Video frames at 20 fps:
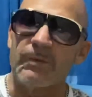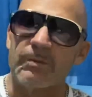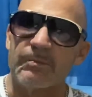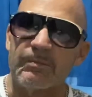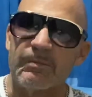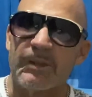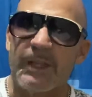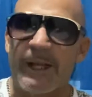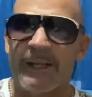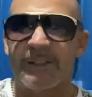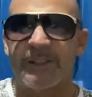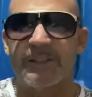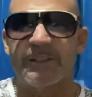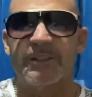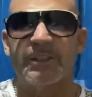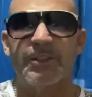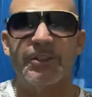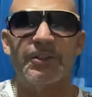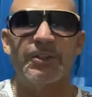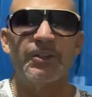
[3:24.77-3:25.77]
like,
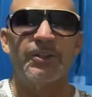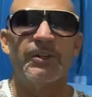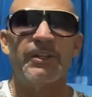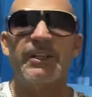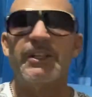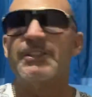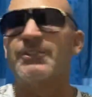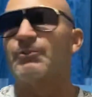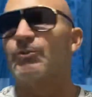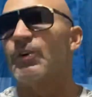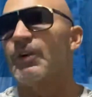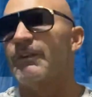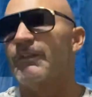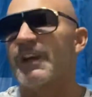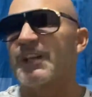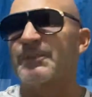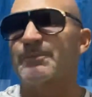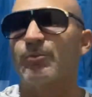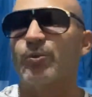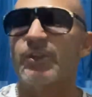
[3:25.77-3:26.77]
any sort of
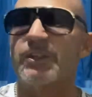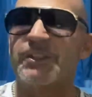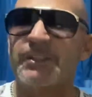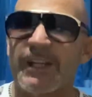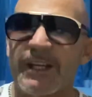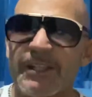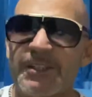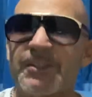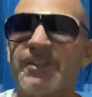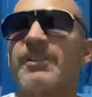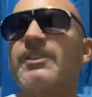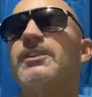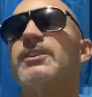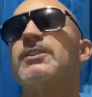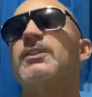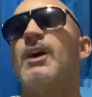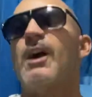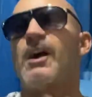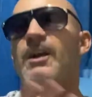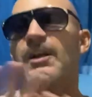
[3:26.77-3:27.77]
exploitation
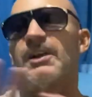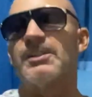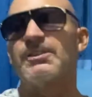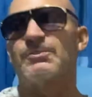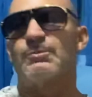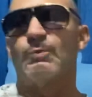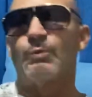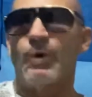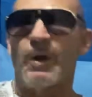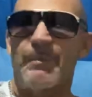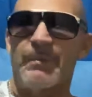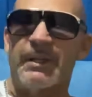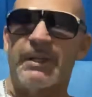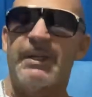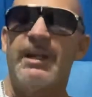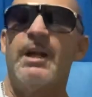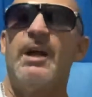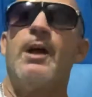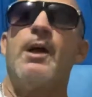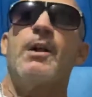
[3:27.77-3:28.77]
against women.
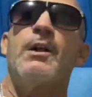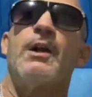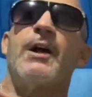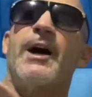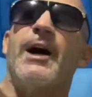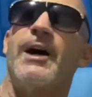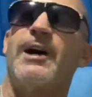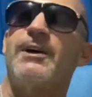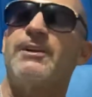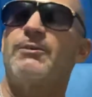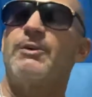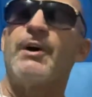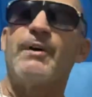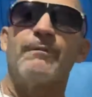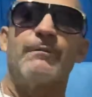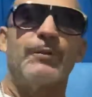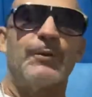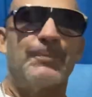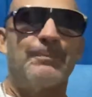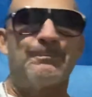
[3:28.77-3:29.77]

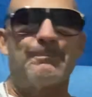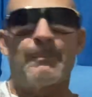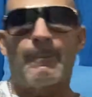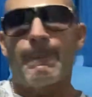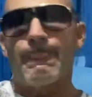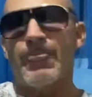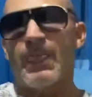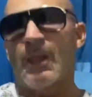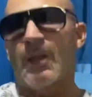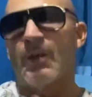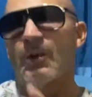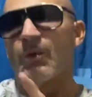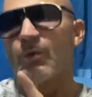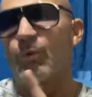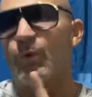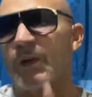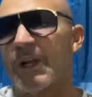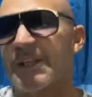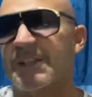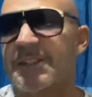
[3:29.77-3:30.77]
However,
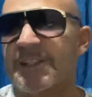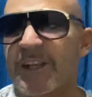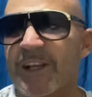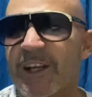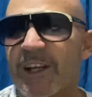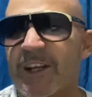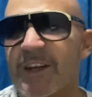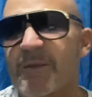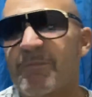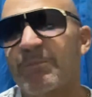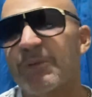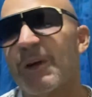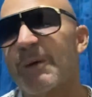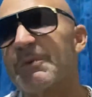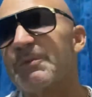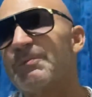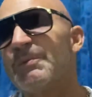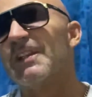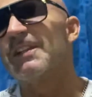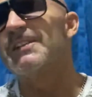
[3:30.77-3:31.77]
when I say
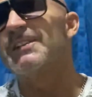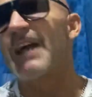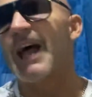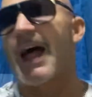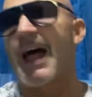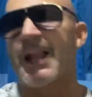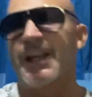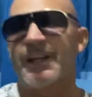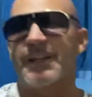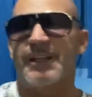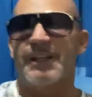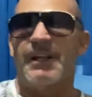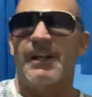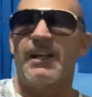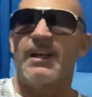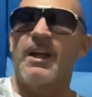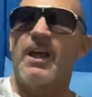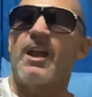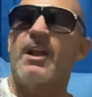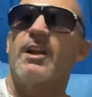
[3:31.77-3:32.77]
pimp's mentality,
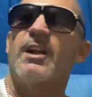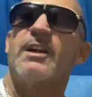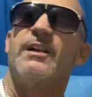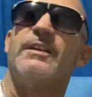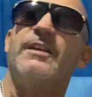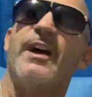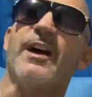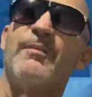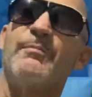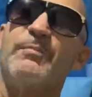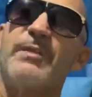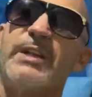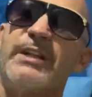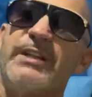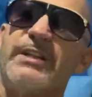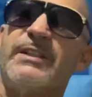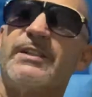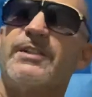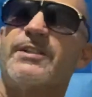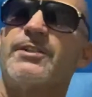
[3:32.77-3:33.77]
that
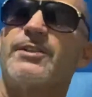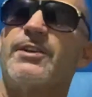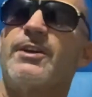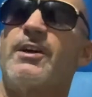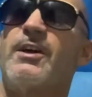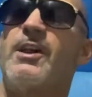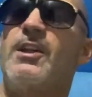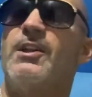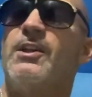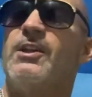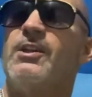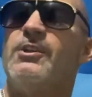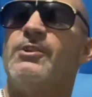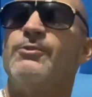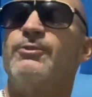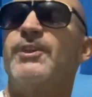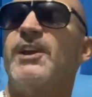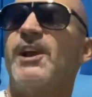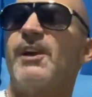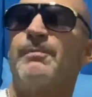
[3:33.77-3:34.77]
means you
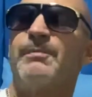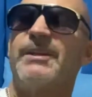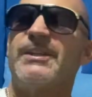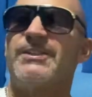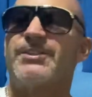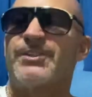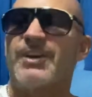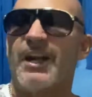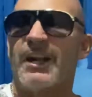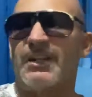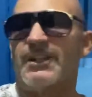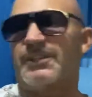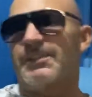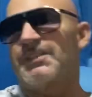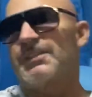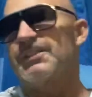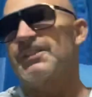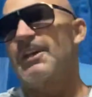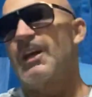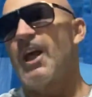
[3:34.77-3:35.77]
can't be
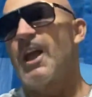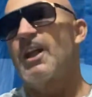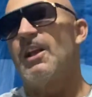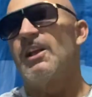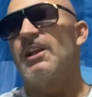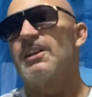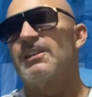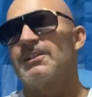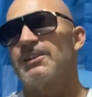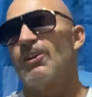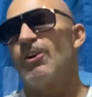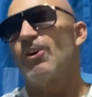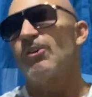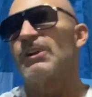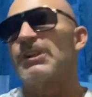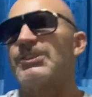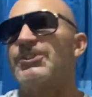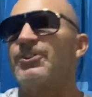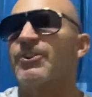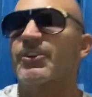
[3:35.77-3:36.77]
jealous. As long
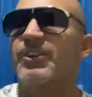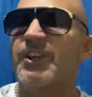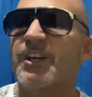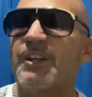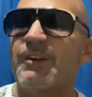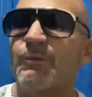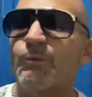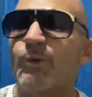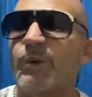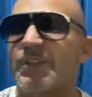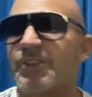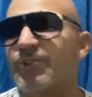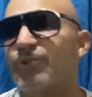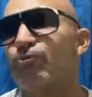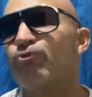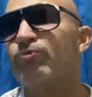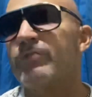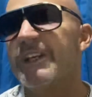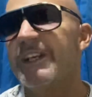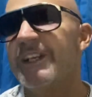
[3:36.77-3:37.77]
as you're getting what
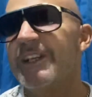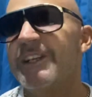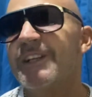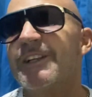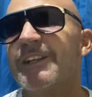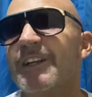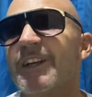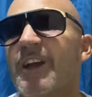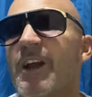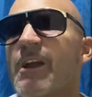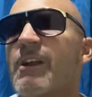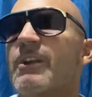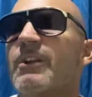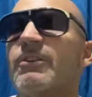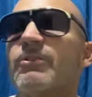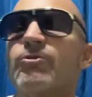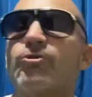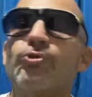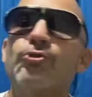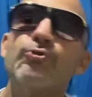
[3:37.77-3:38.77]
you need,
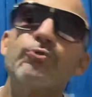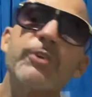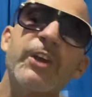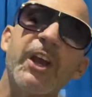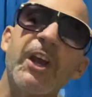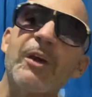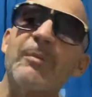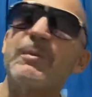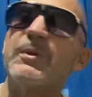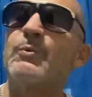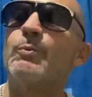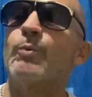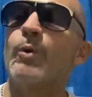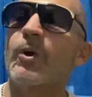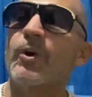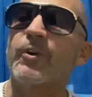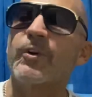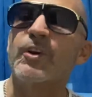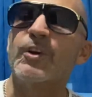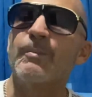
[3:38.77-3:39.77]
you can't be
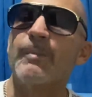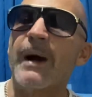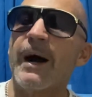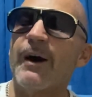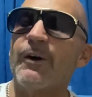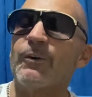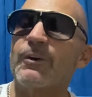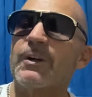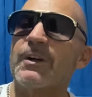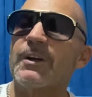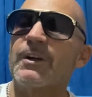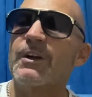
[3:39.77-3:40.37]
worried about